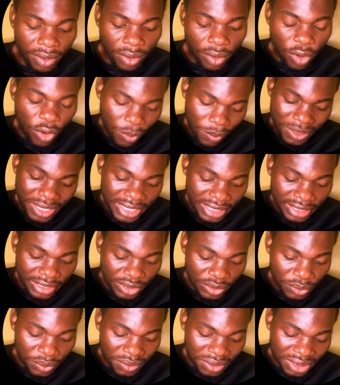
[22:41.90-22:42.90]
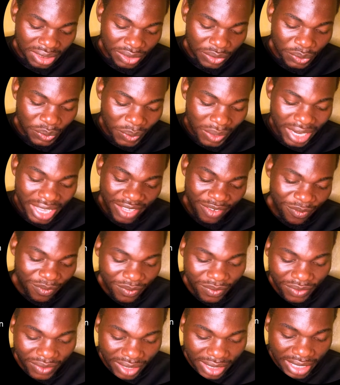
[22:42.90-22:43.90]
home directory to like
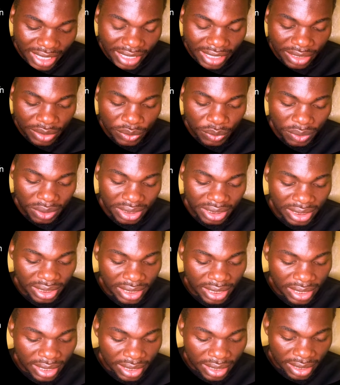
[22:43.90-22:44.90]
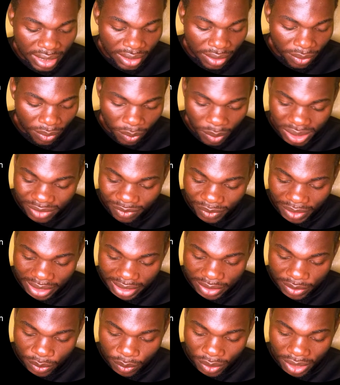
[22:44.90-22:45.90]
directory. Which
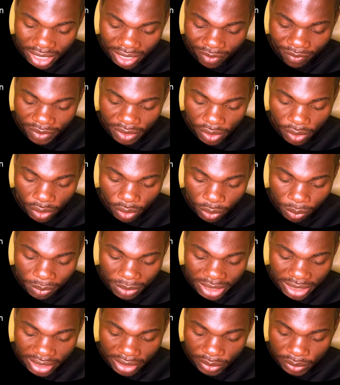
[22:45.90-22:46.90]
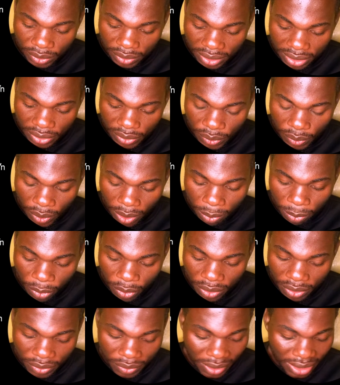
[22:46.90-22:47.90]
files do we have in our home directory? So I'm
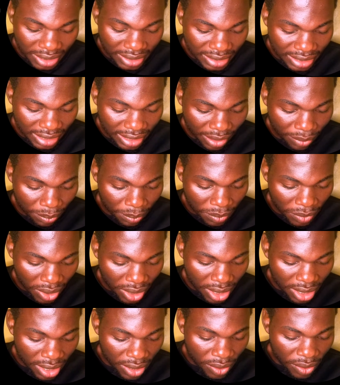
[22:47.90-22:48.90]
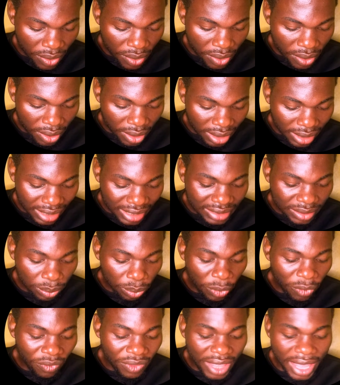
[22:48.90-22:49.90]
going to list them. Let's
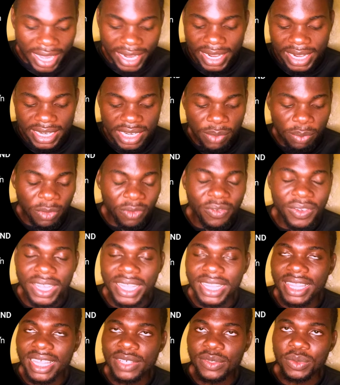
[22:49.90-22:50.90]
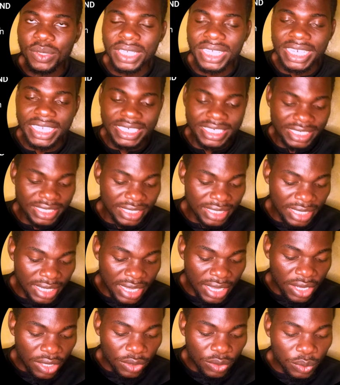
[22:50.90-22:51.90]
move the Academy file that we created
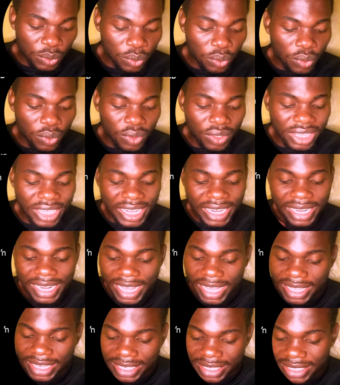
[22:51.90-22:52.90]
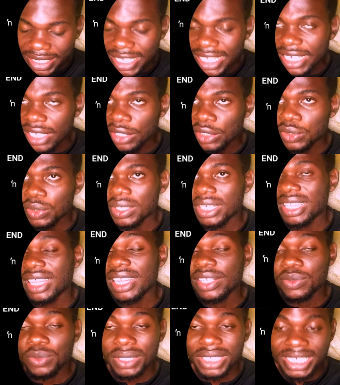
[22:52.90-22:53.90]
to the like directory
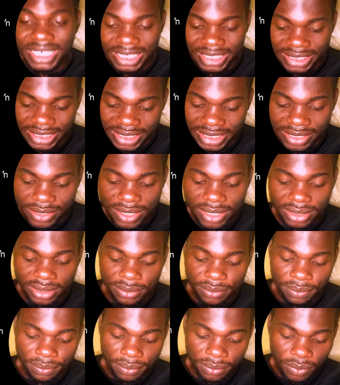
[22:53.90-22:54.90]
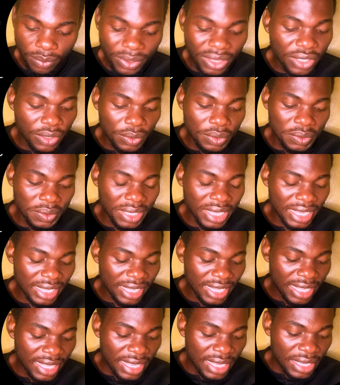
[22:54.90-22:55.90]
that we created with you
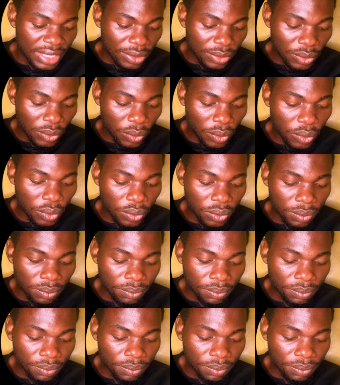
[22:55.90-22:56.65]
together. So